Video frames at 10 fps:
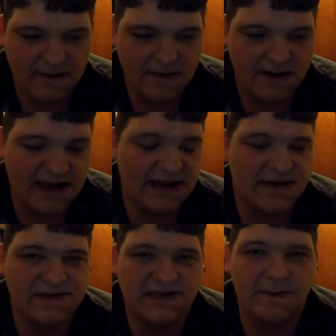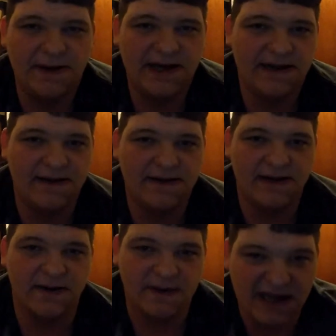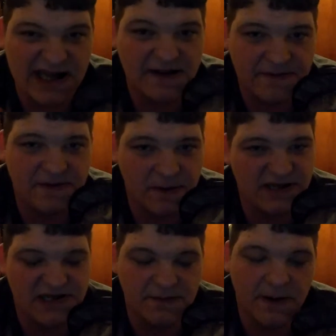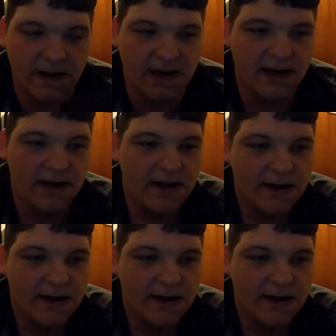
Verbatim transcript: or, and there was a big, you know, if question mark